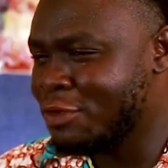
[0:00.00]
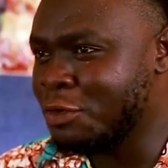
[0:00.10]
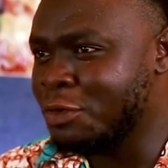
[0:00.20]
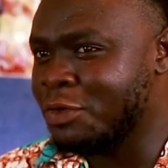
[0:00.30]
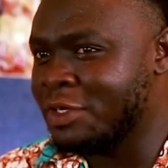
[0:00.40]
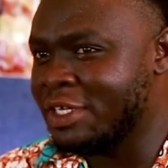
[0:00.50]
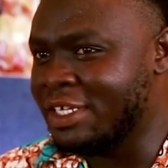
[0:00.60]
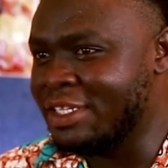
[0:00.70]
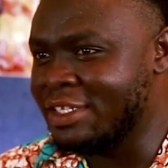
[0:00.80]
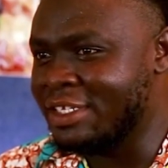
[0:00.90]
So
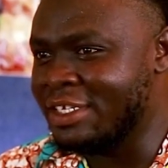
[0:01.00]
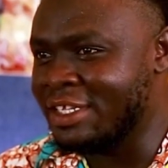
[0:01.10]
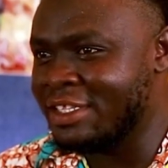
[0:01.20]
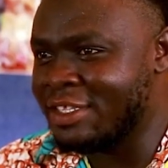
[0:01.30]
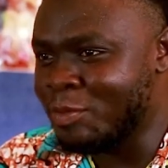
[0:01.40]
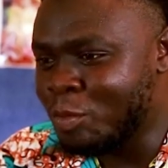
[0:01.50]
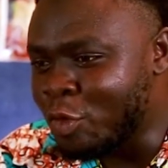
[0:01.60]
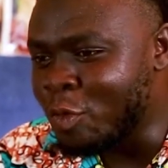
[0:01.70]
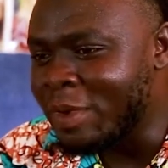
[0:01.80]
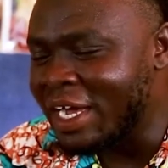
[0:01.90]
in a
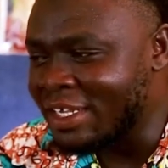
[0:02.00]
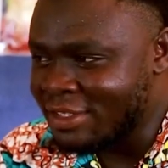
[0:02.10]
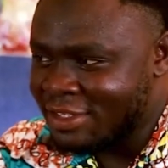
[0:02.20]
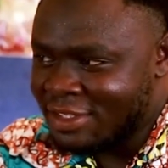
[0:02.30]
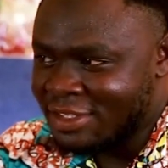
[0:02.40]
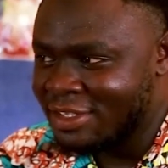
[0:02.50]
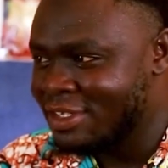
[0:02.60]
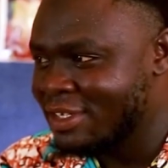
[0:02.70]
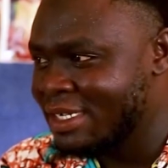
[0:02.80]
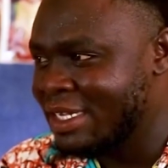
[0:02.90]
simple man's
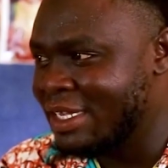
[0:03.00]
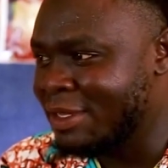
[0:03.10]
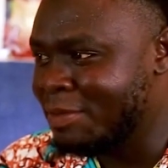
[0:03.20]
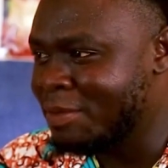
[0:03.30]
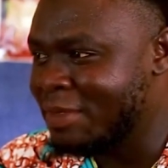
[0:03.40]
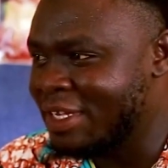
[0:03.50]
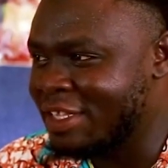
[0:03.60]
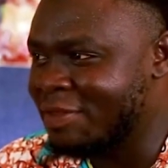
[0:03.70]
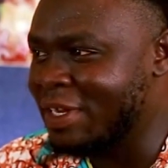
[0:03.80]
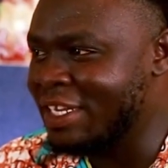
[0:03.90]

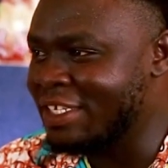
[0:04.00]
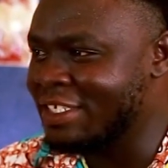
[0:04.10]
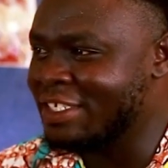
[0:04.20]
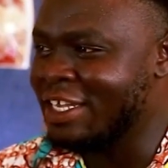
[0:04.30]
explanation.